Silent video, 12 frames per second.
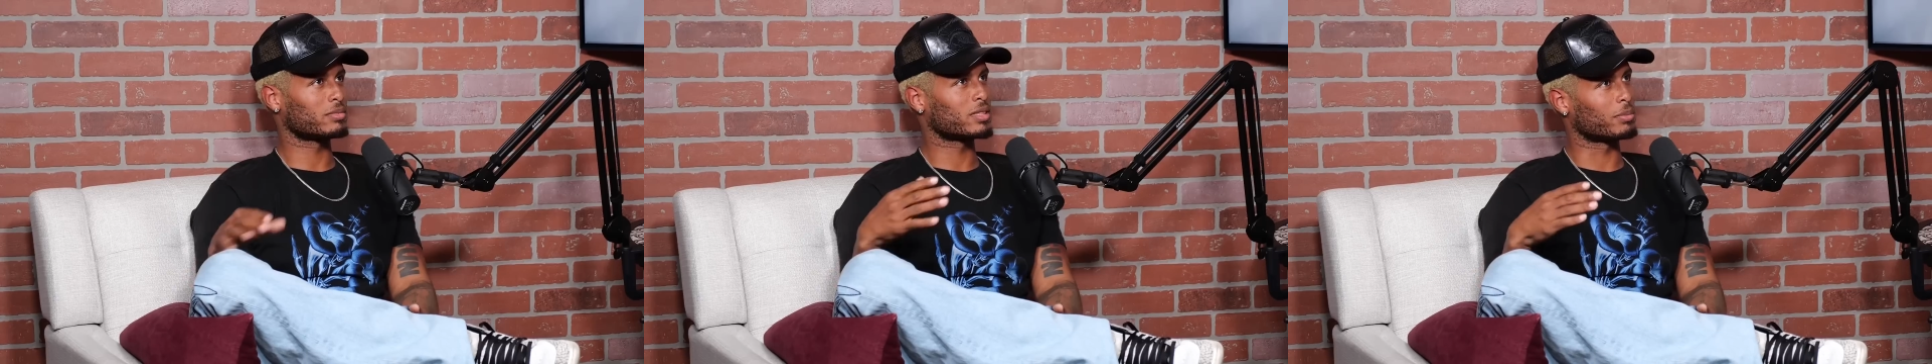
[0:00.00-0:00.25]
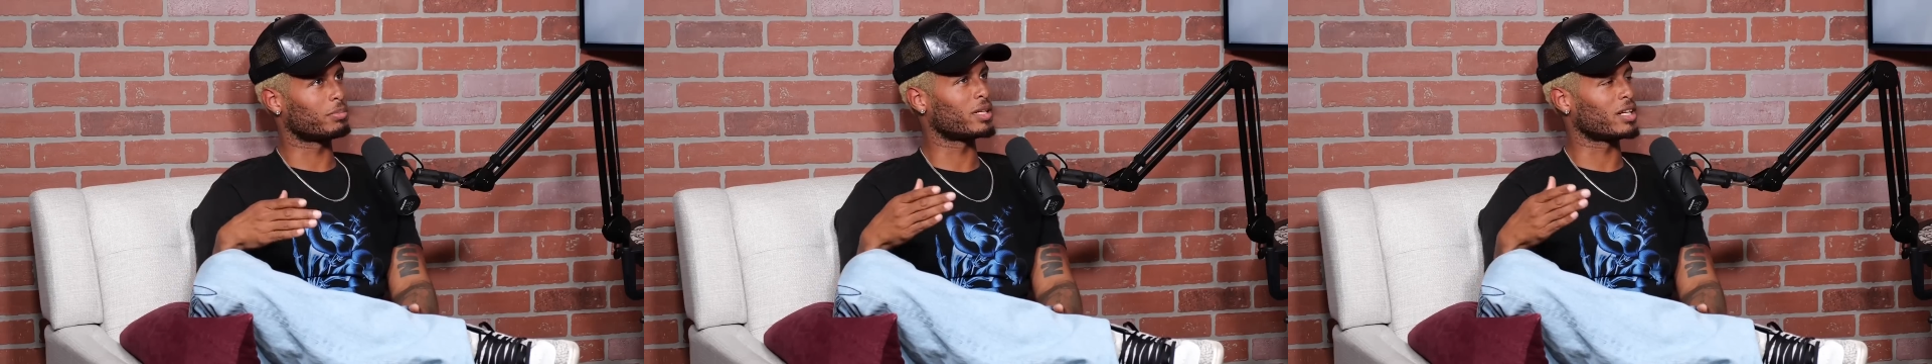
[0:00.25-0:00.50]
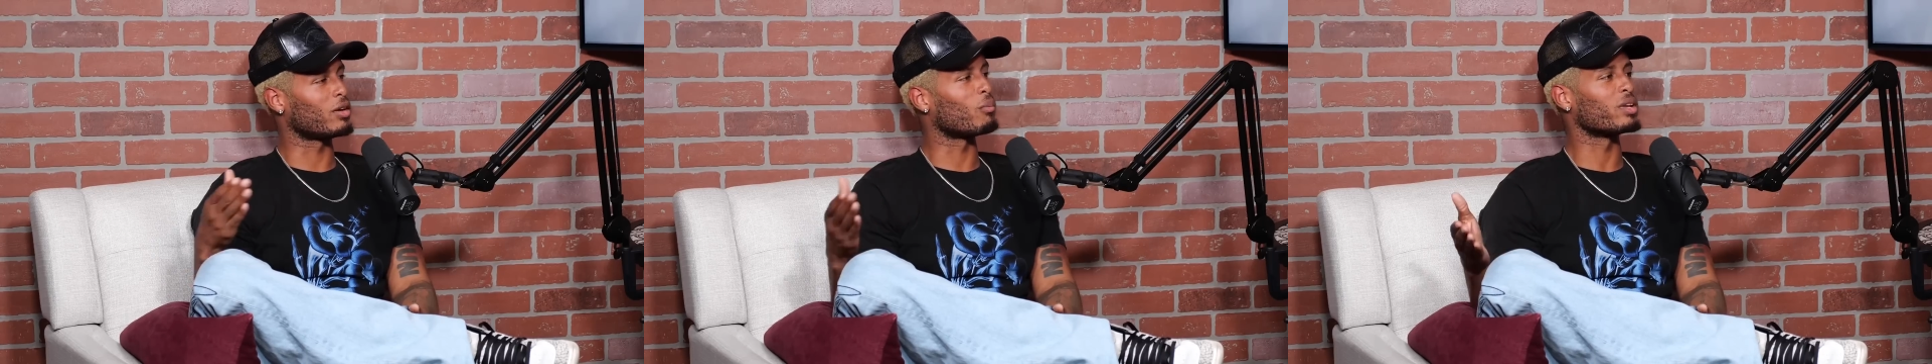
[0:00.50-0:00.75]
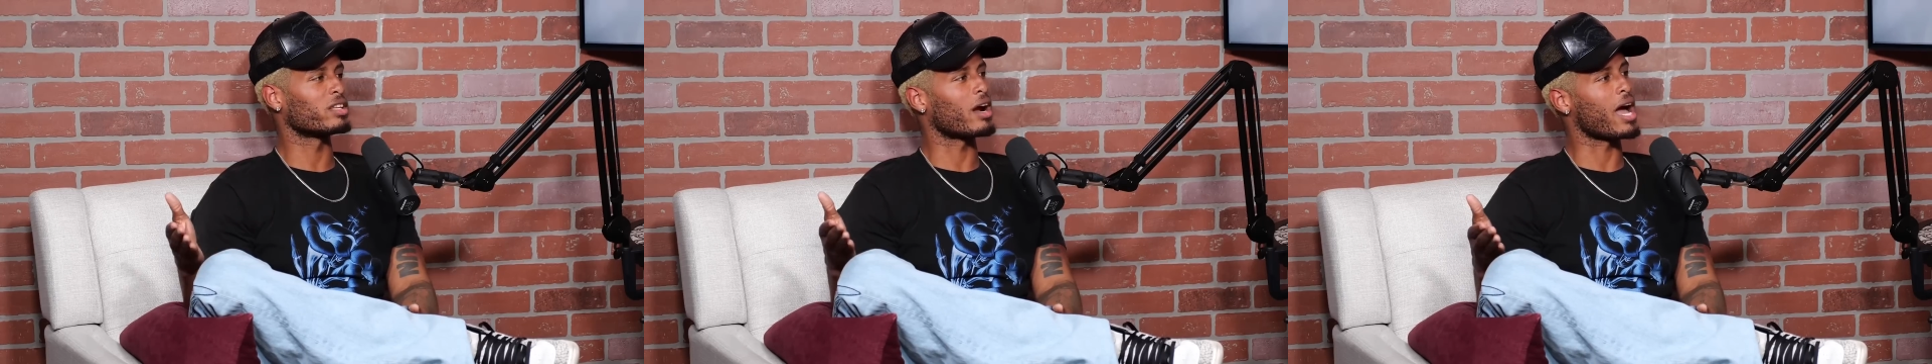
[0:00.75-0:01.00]
to put it
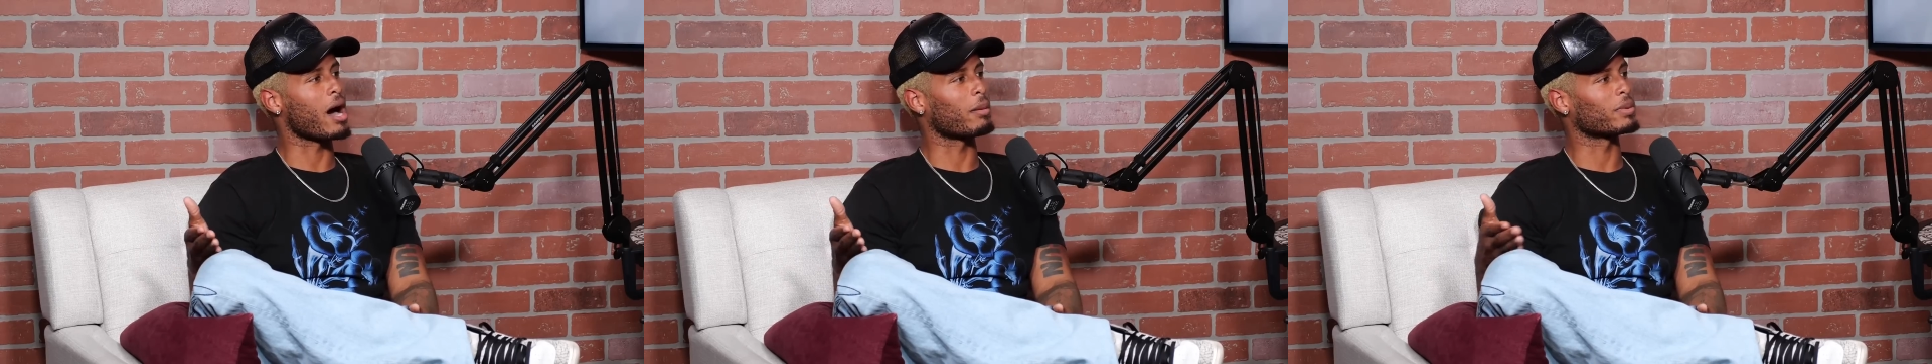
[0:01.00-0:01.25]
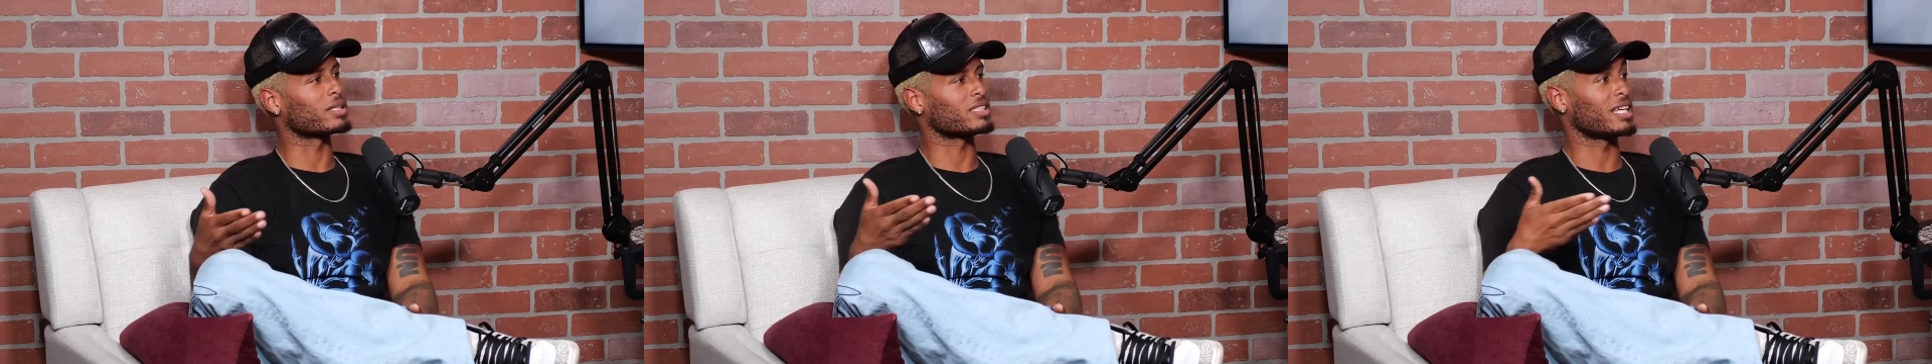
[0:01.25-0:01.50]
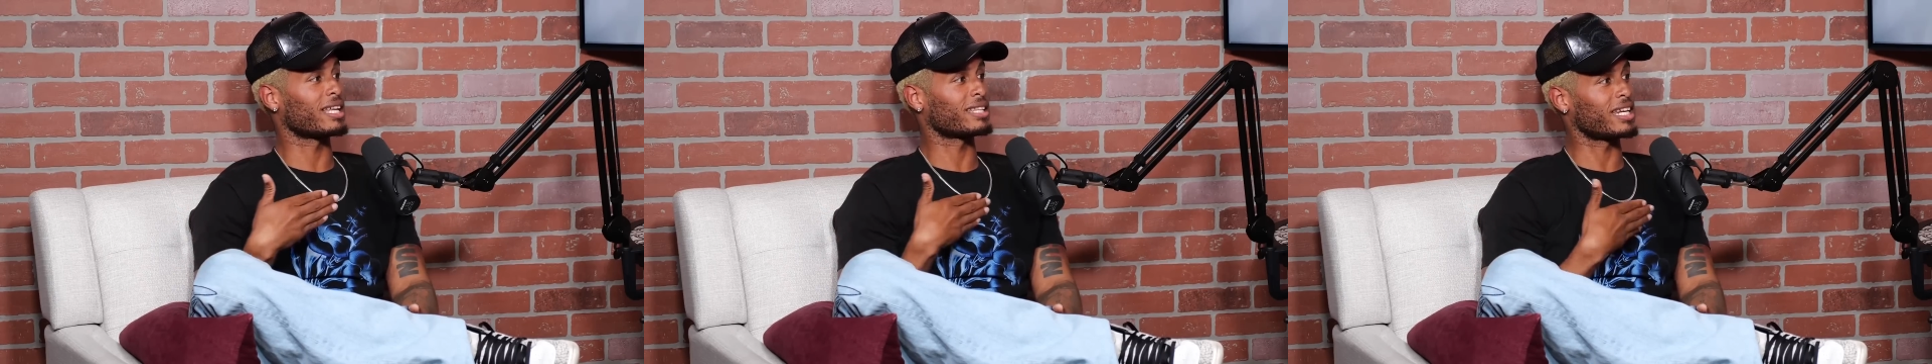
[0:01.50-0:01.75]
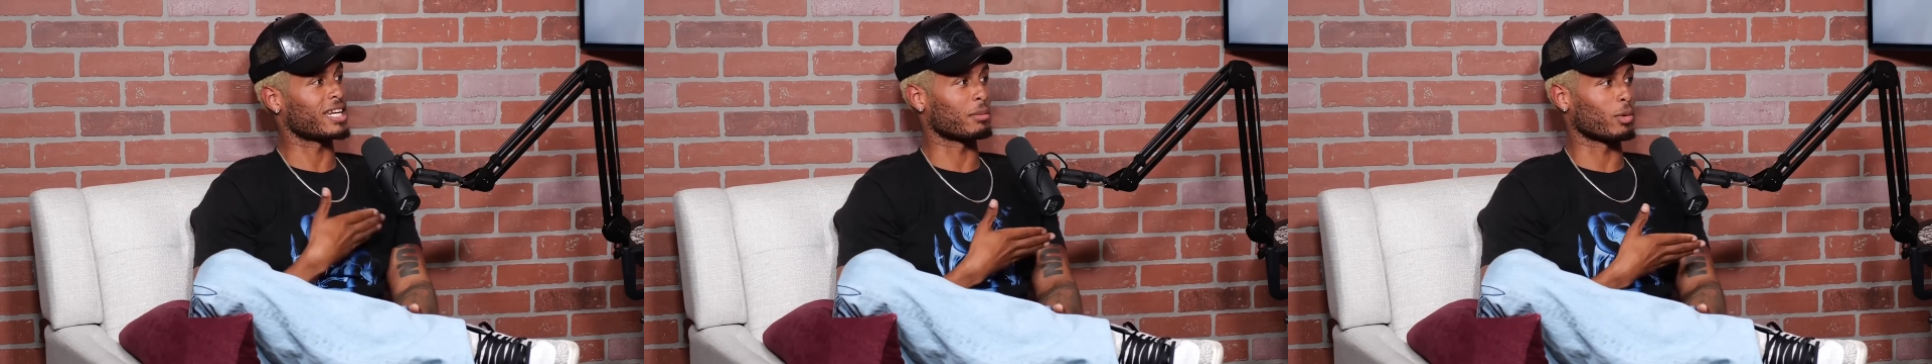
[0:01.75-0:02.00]
with her album because she got
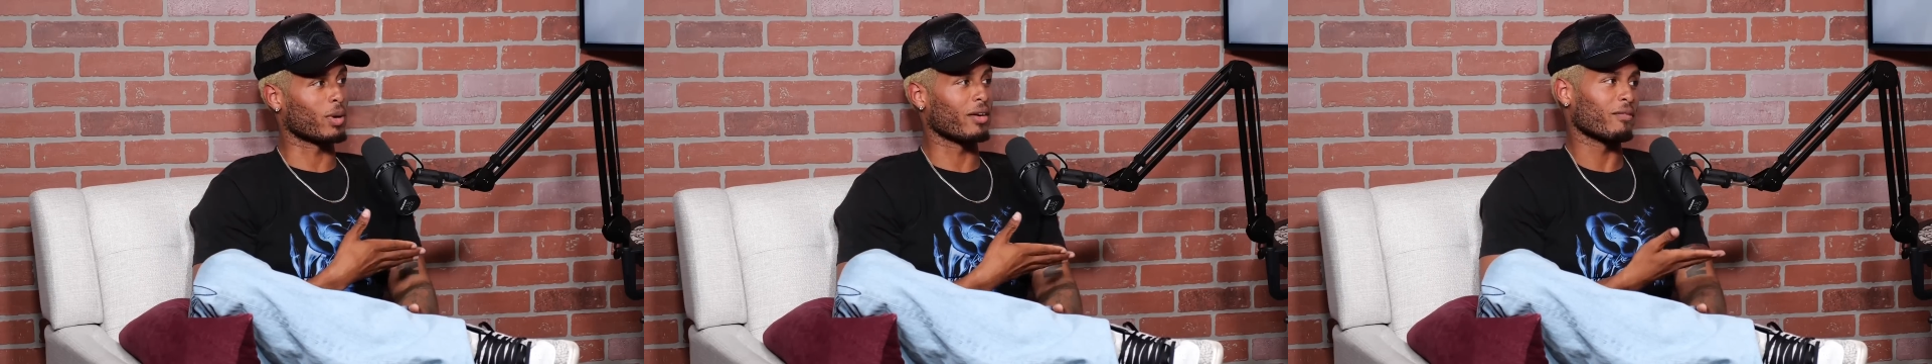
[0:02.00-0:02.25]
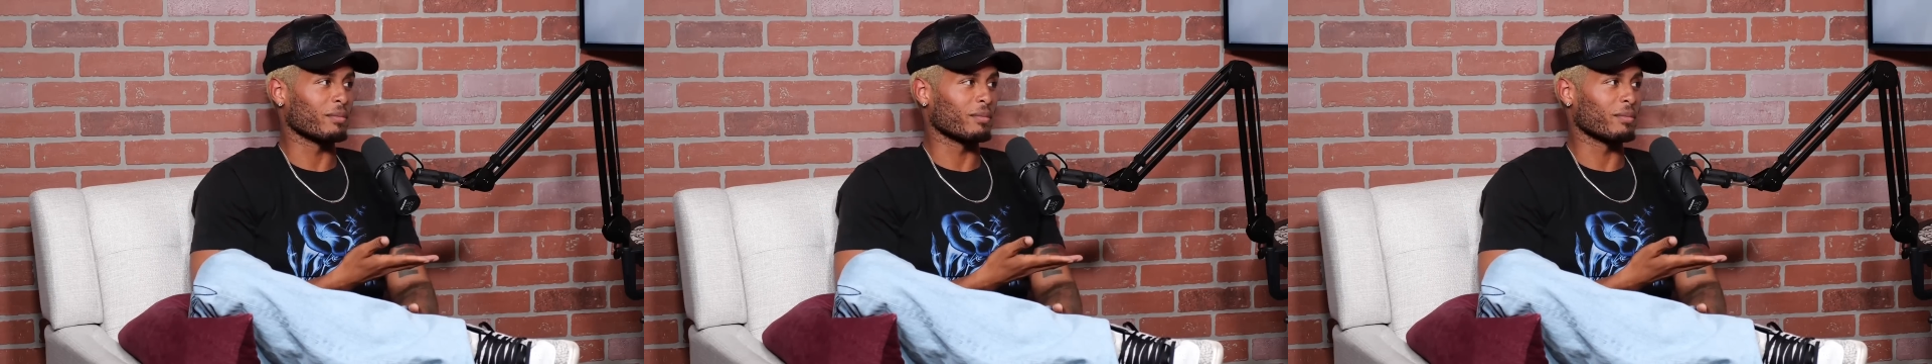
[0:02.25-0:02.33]
that #1